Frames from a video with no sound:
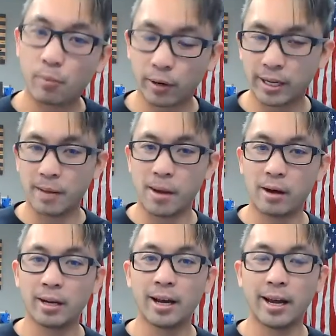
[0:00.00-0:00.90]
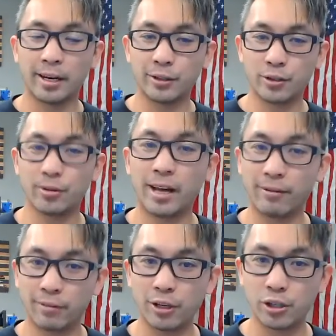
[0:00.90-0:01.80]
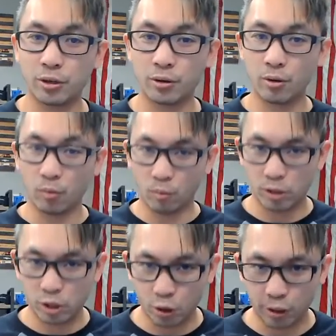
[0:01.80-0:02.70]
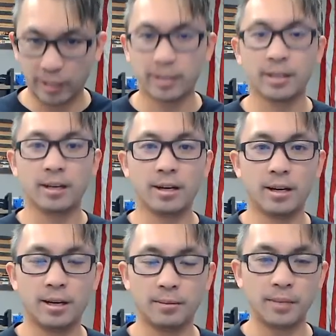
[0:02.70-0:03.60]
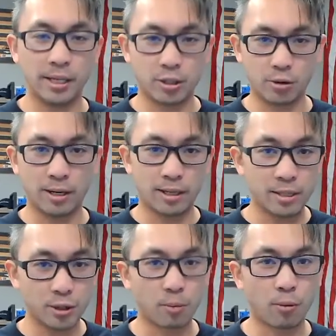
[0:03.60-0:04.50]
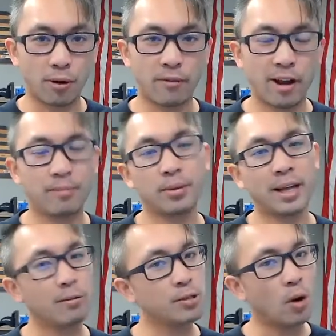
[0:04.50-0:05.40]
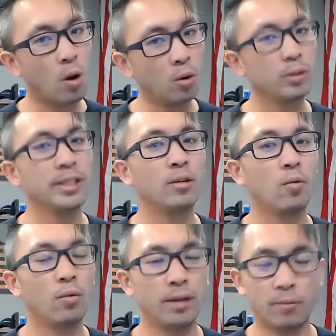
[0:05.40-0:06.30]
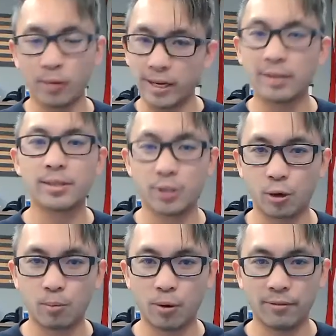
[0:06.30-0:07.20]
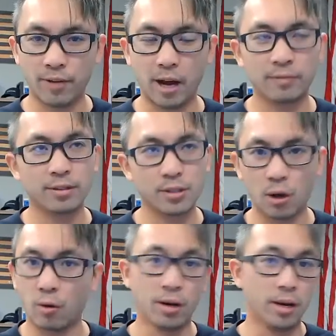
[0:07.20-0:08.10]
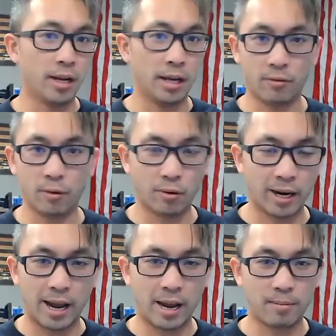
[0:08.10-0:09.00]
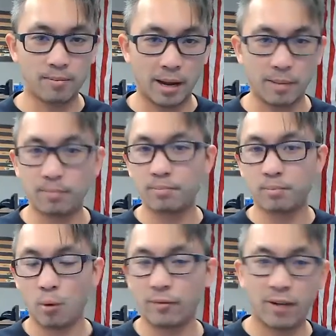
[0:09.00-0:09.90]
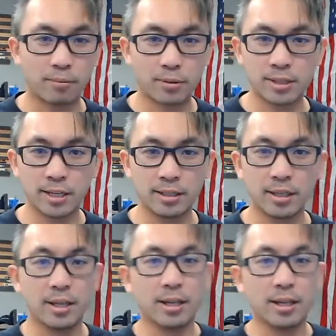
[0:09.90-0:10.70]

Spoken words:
report came out and it showed that inflation was turning. It showed at 0.5, but that was only, it went down 0.5. So if we were at 8.5%